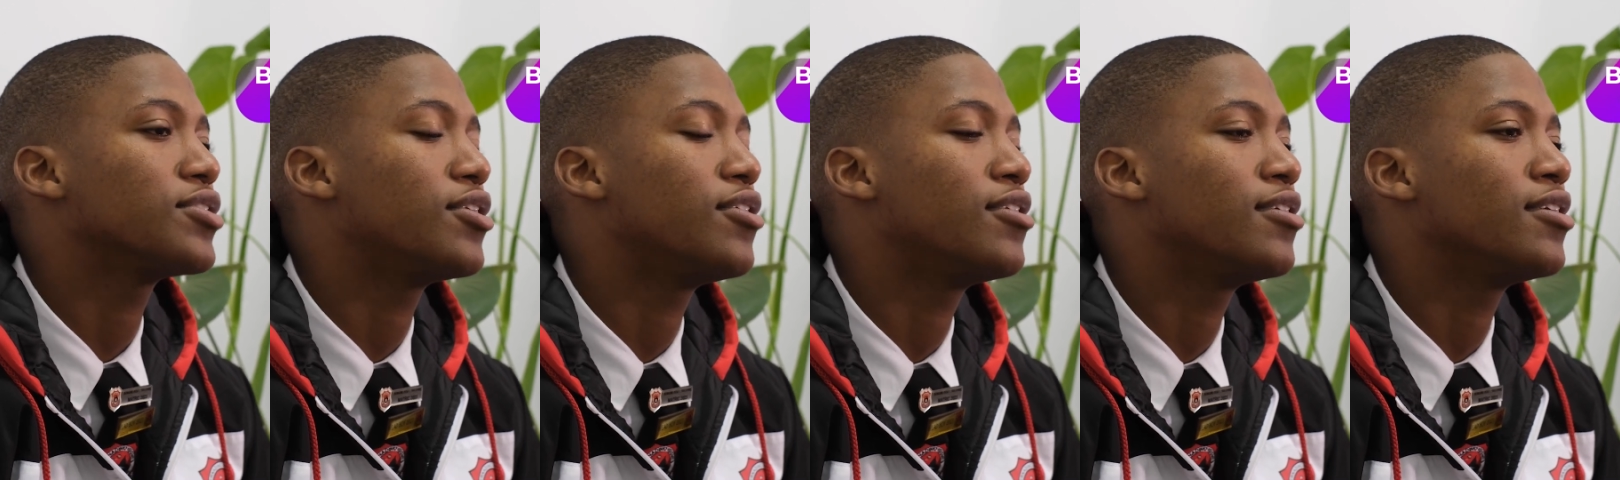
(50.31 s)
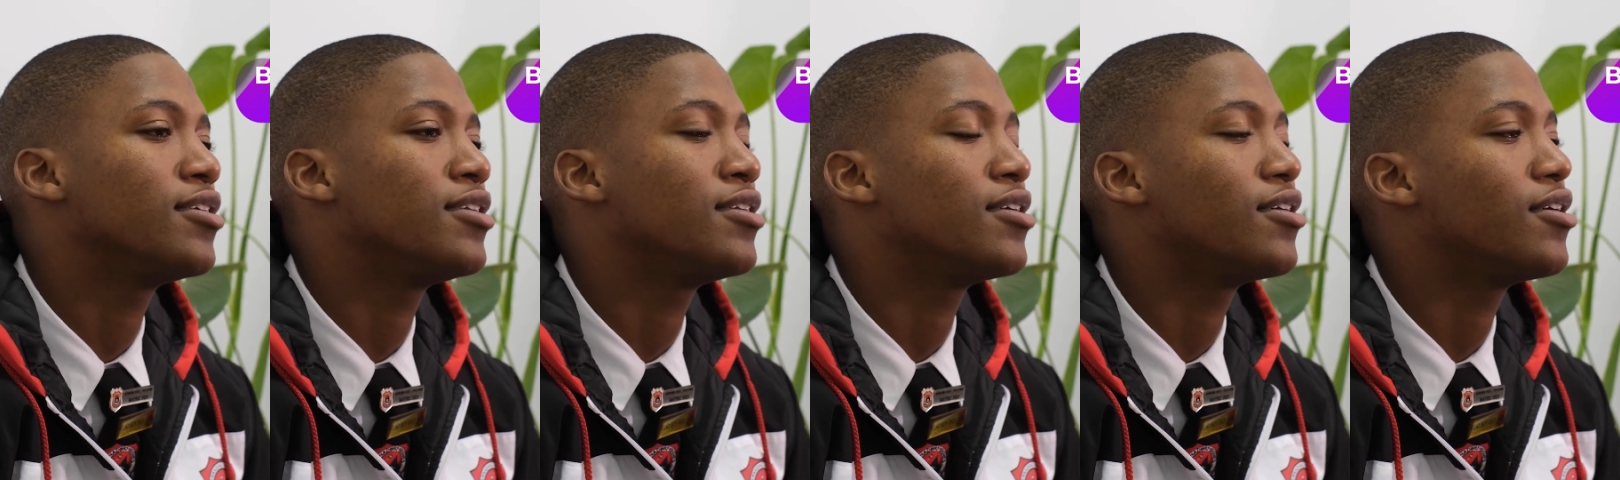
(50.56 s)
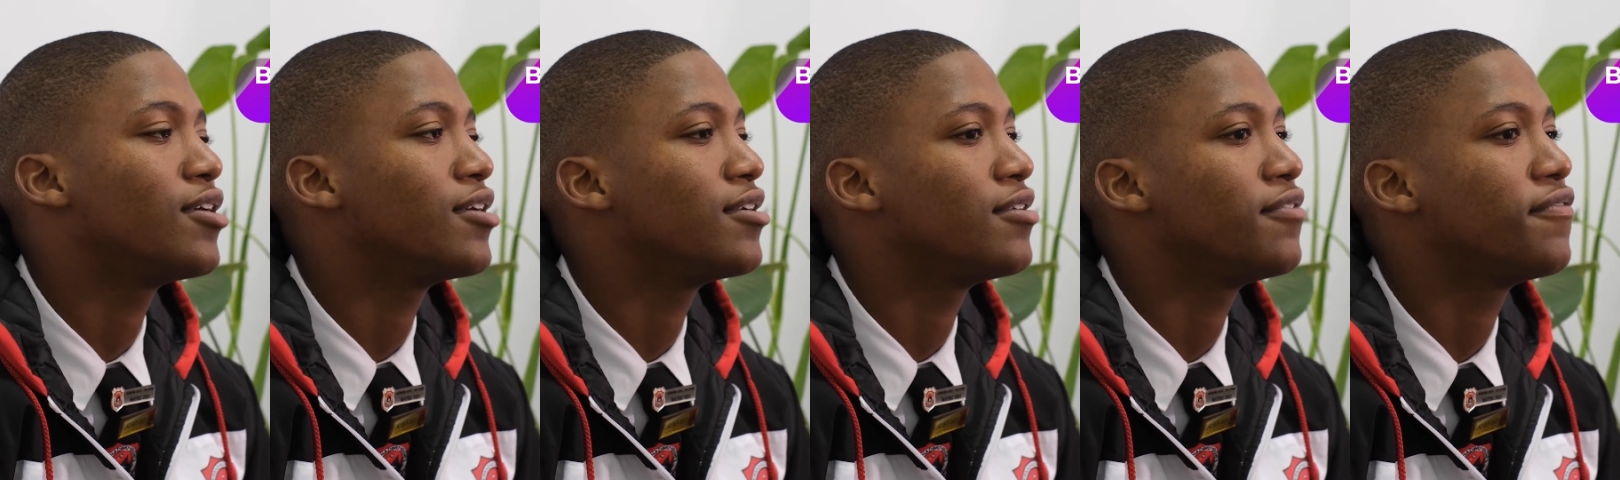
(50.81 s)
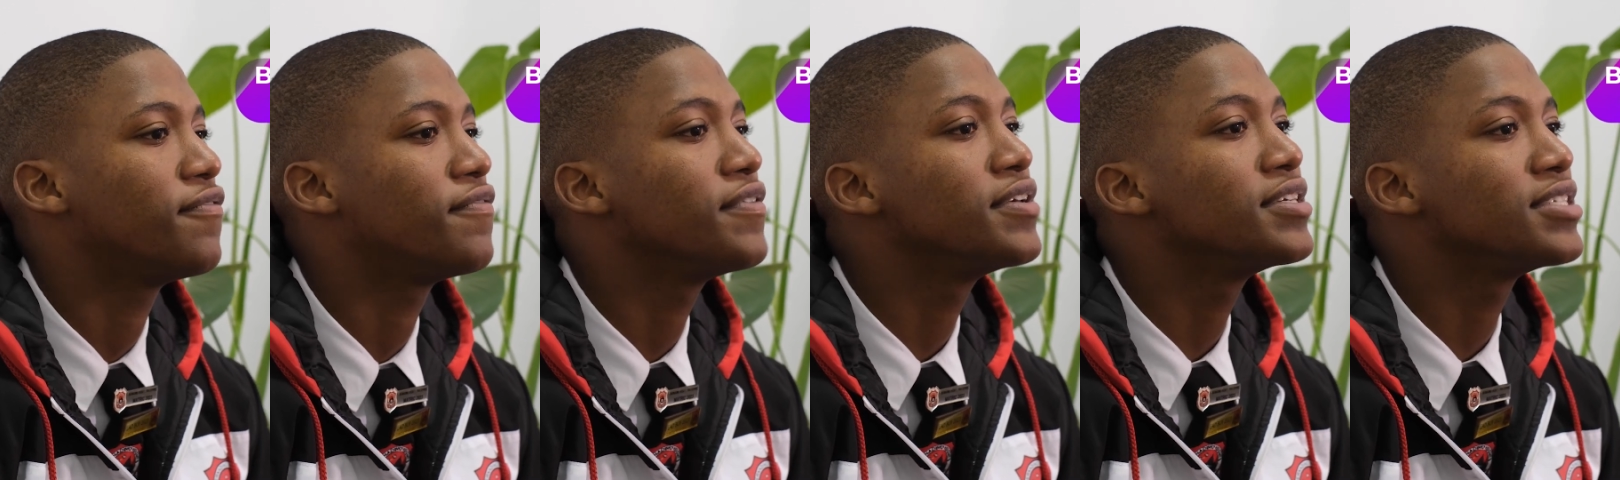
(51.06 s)
on
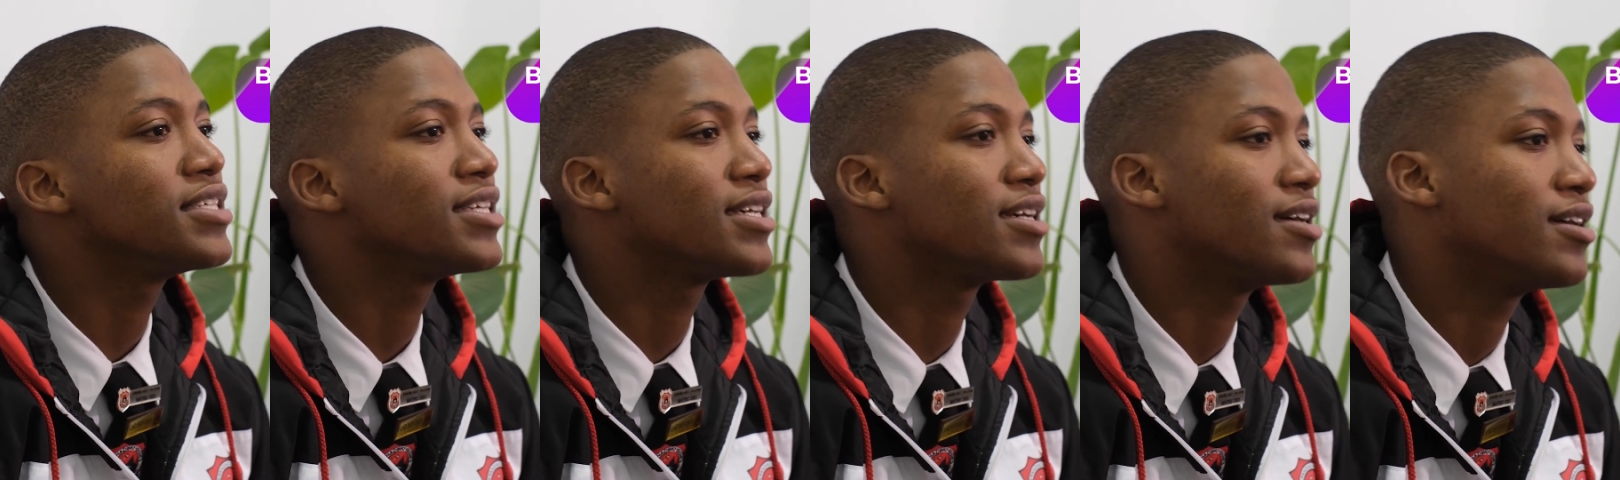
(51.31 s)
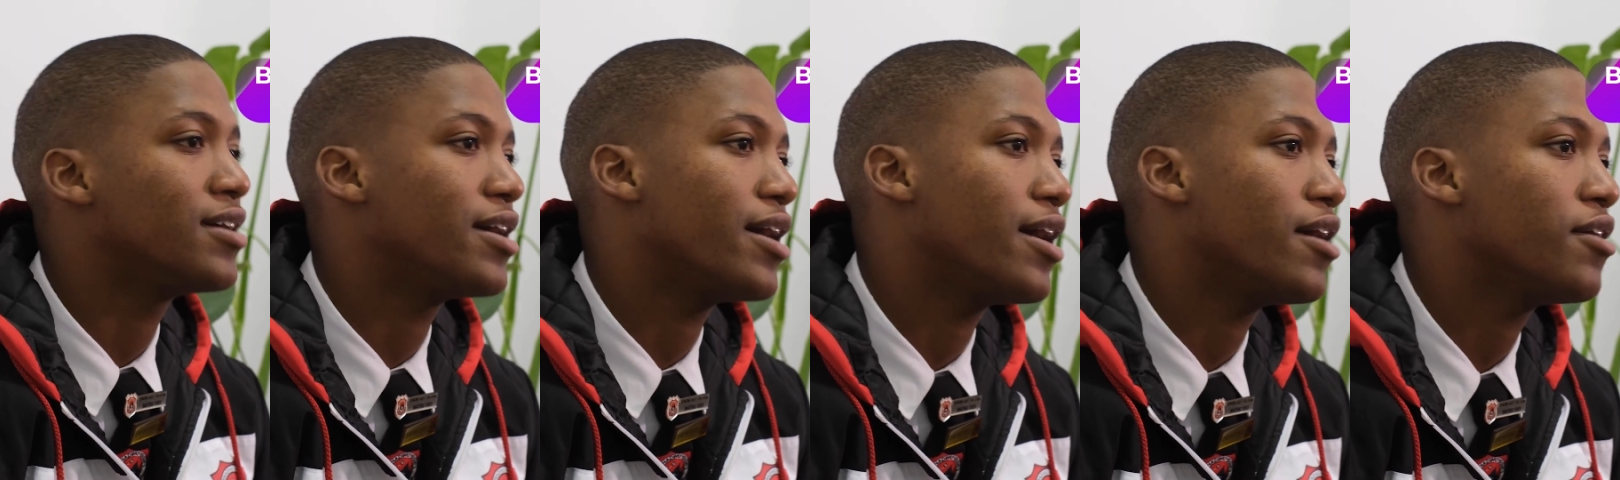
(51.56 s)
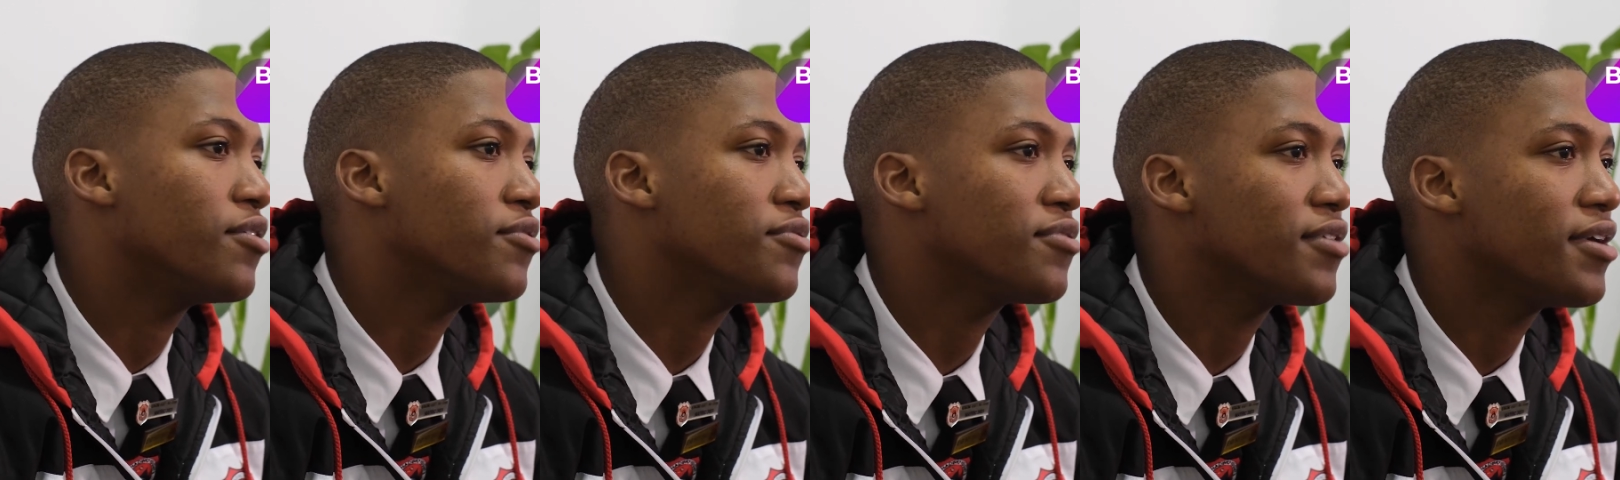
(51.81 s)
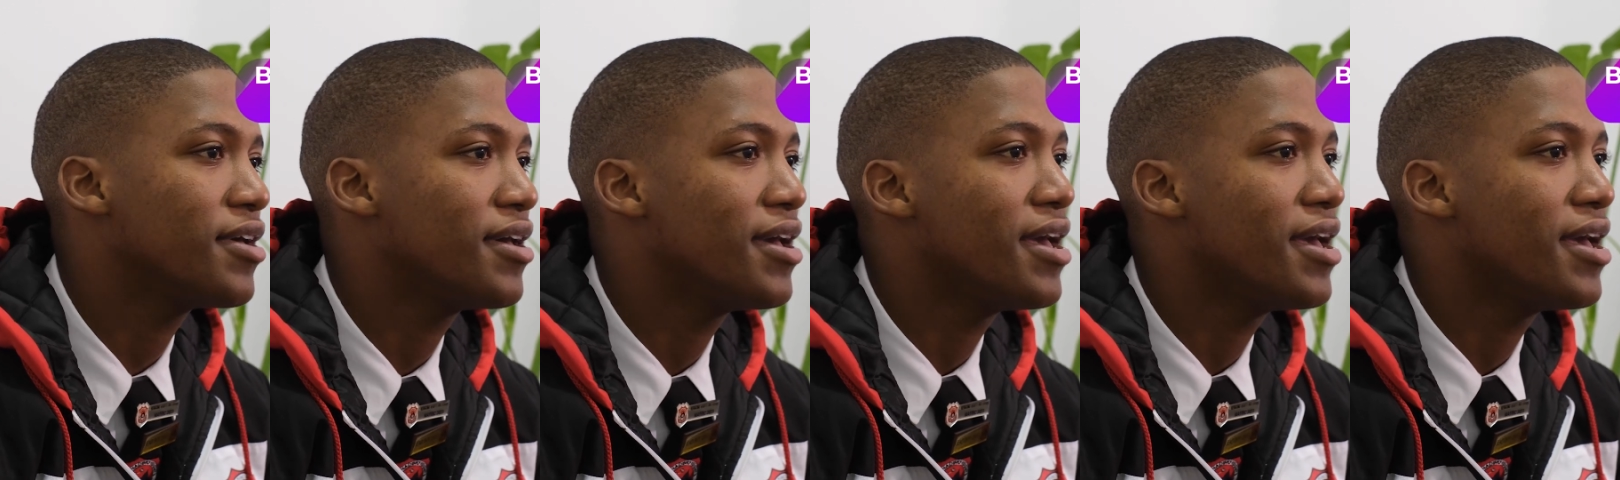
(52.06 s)
physical health